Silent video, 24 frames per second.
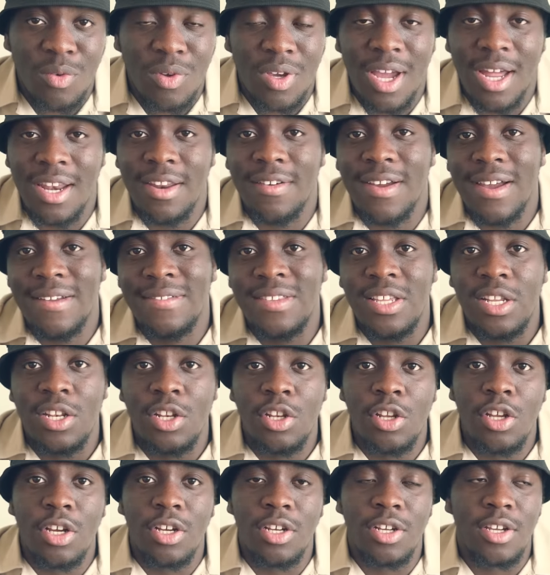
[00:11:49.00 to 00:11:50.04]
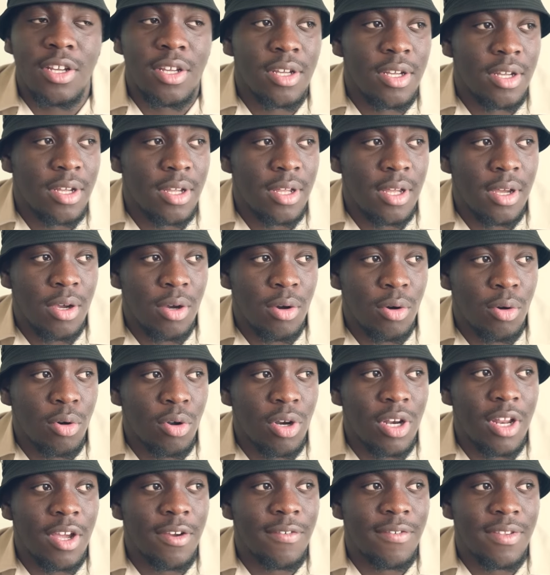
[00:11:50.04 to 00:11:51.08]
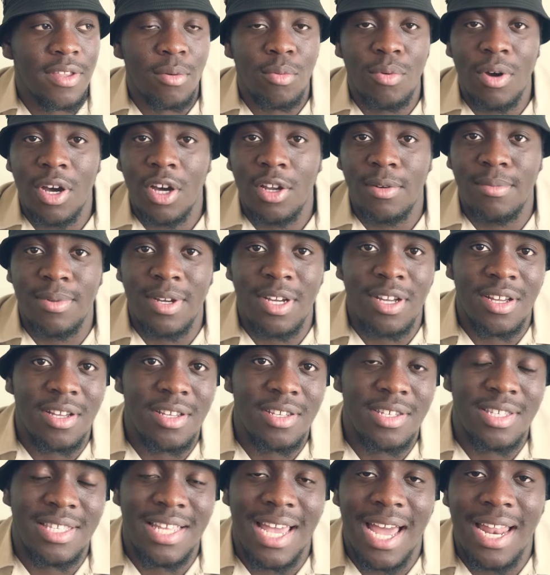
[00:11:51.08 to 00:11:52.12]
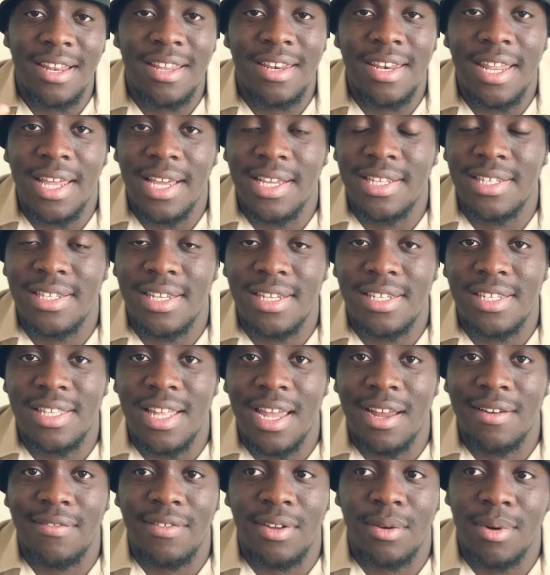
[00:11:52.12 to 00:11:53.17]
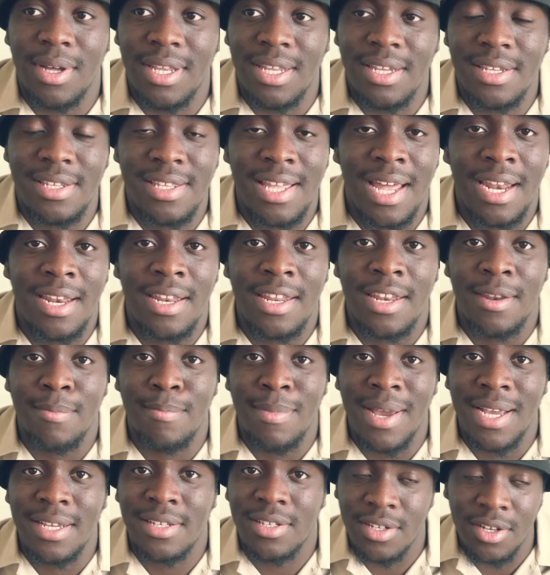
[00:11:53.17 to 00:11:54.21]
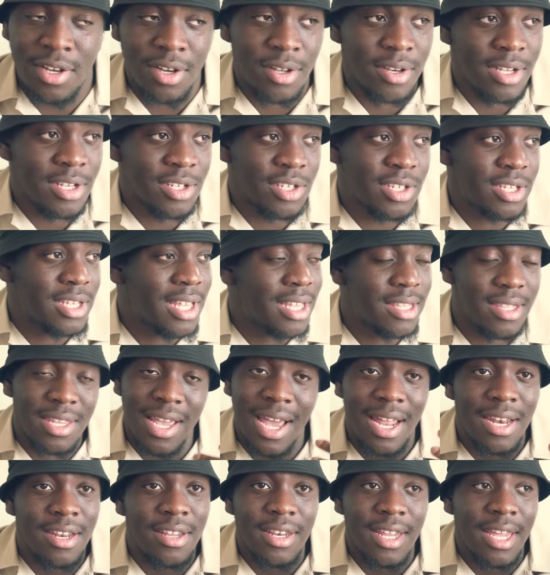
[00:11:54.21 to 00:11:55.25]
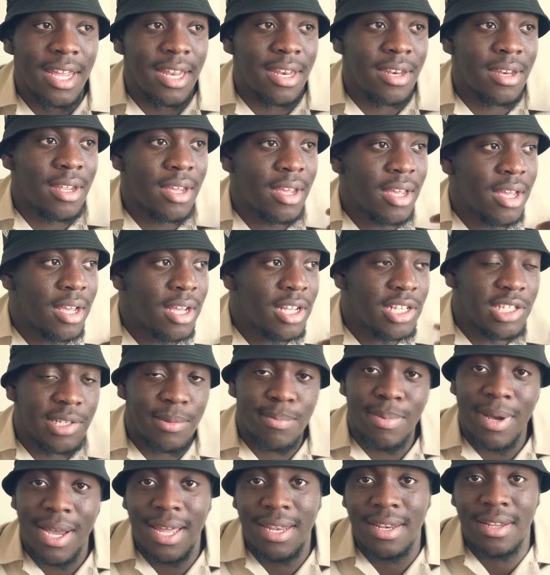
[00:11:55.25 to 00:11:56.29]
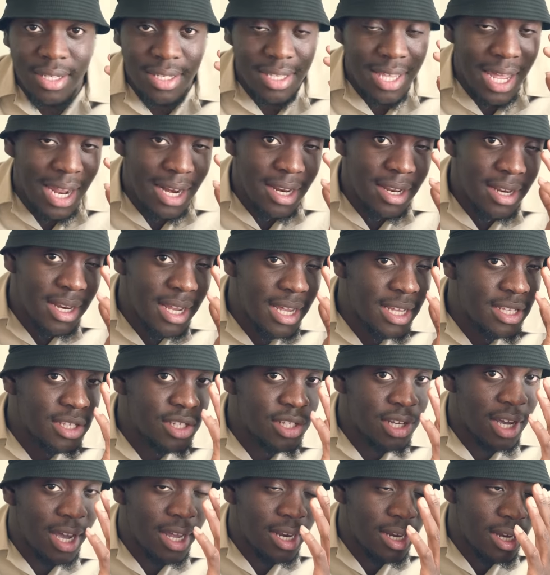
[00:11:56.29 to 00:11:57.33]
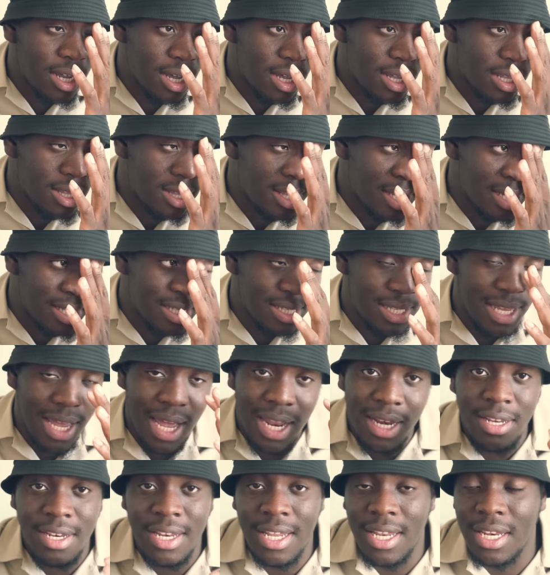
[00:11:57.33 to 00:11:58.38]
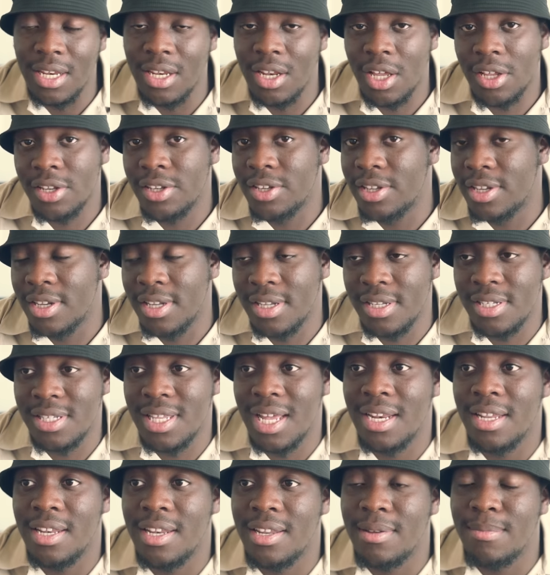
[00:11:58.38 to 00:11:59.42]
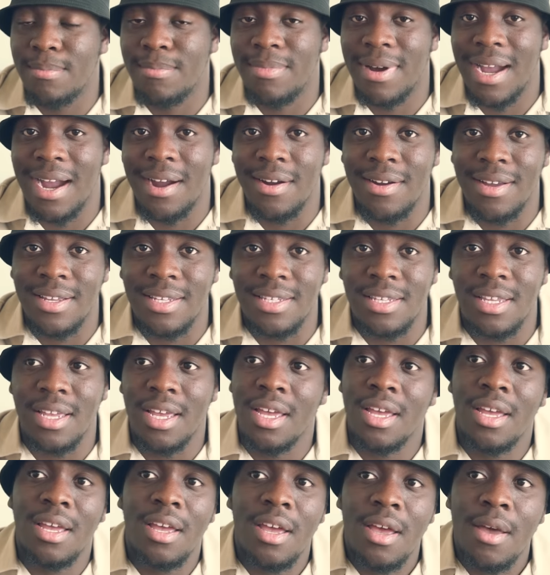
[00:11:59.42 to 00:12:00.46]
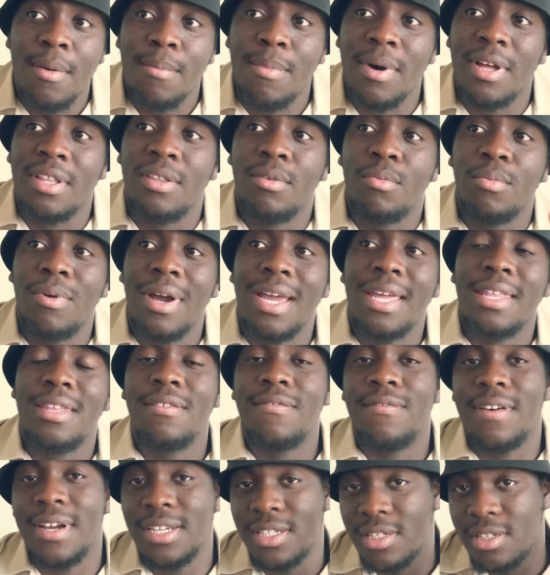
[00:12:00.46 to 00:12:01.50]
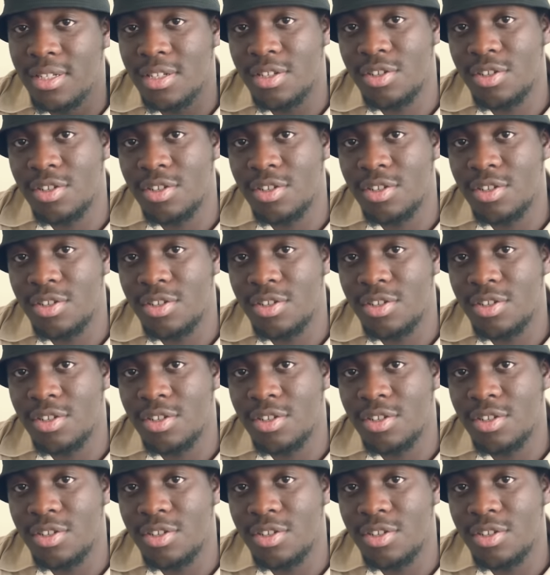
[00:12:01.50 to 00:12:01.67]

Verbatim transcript: we kind of have to look all over the world because talent exists everywhere. There's talent in Mexico, there's talent in Japan, there's talent in China, there's talent in London, there's talent in Paris. But the way the fashion